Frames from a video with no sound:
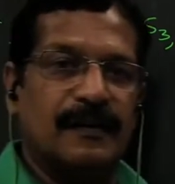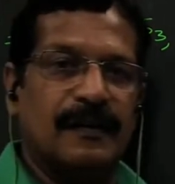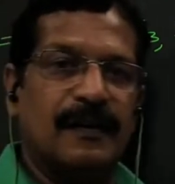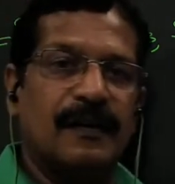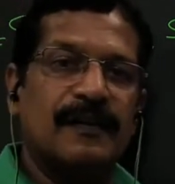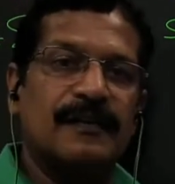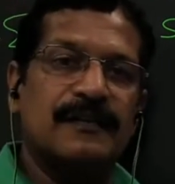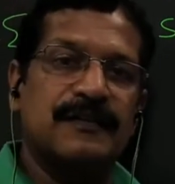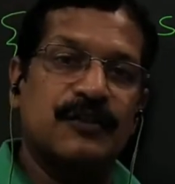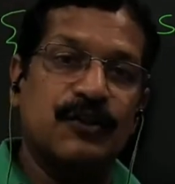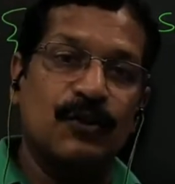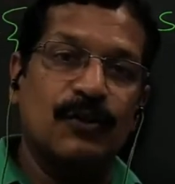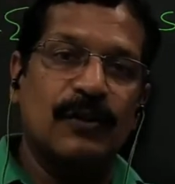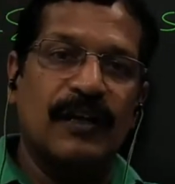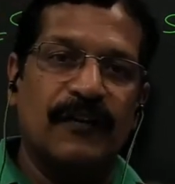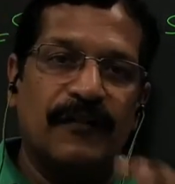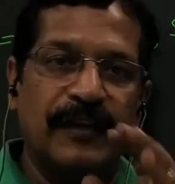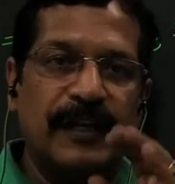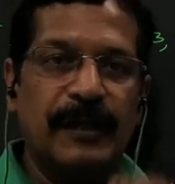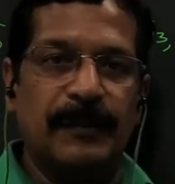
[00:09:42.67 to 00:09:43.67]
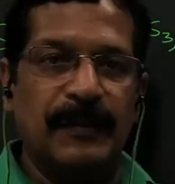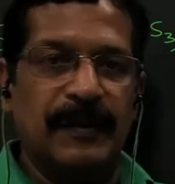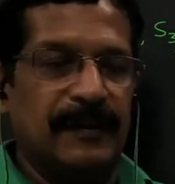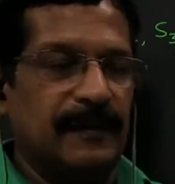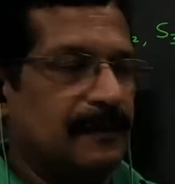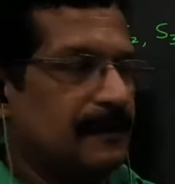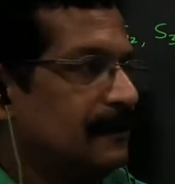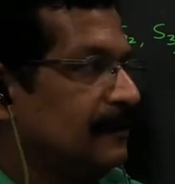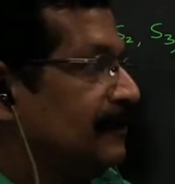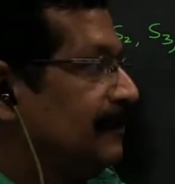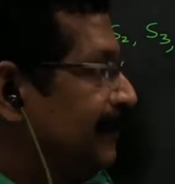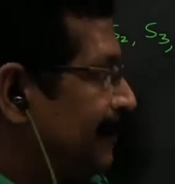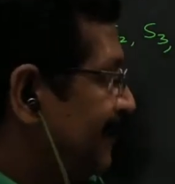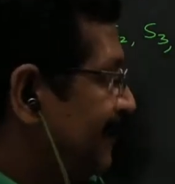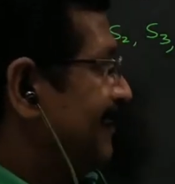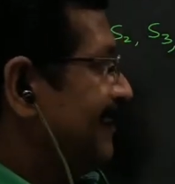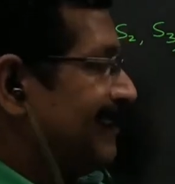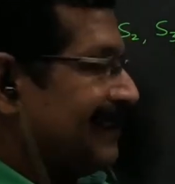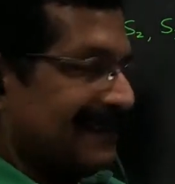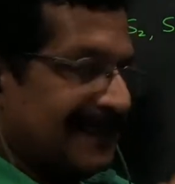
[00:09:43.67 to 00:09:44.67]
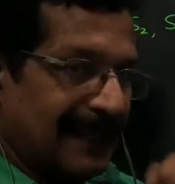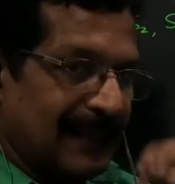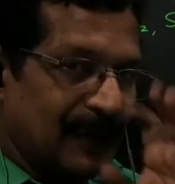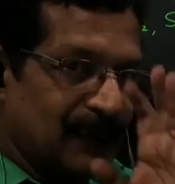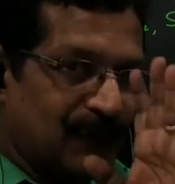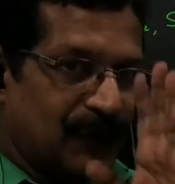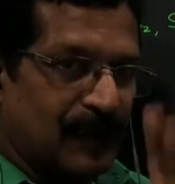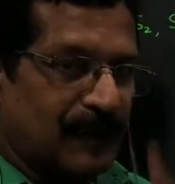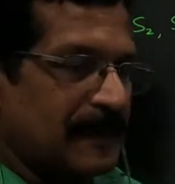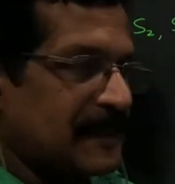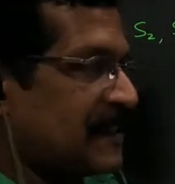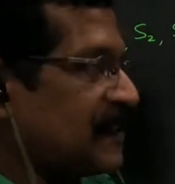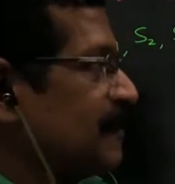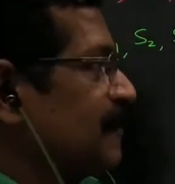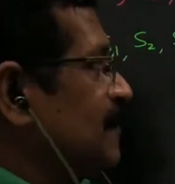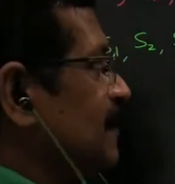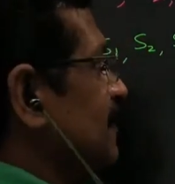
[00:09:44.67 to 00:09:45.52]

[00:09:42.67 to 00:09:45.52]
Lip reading: also available. The informations